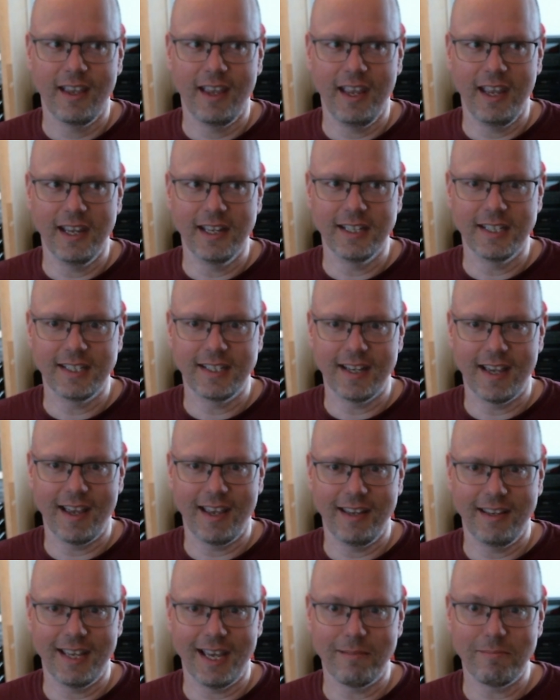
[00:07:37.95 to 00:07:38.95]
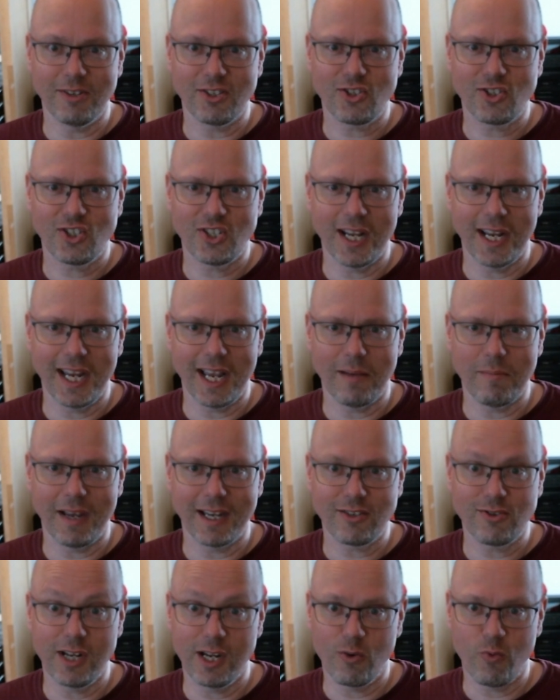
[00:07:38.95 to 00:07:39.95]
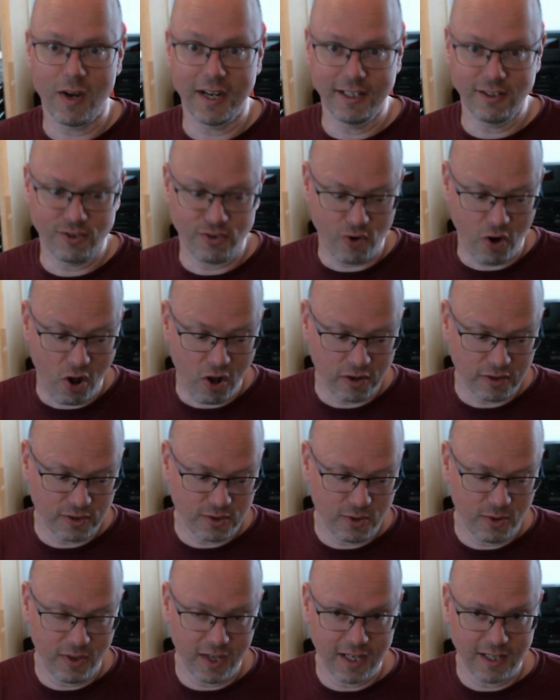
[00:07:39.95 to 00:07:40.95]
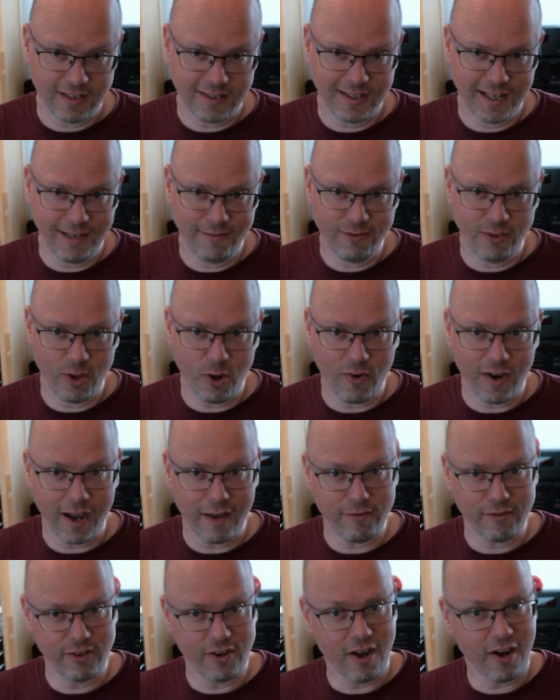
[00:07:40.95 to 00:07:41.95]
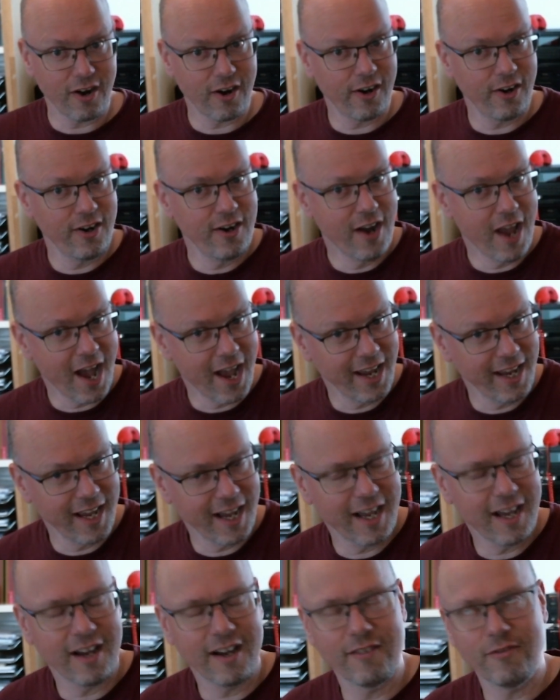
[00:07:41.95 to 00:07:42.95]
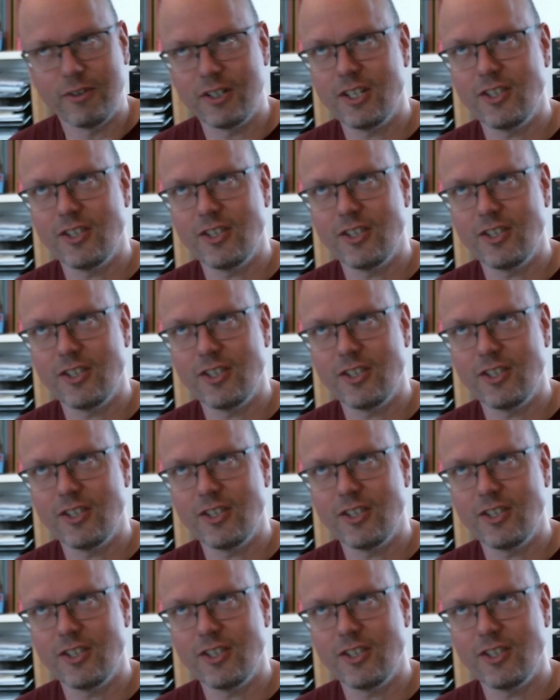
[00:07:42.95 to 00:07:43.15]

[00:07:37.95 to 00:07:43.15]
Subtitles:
And I must say, I'm actually quite drawn to this, even though I have an R9, a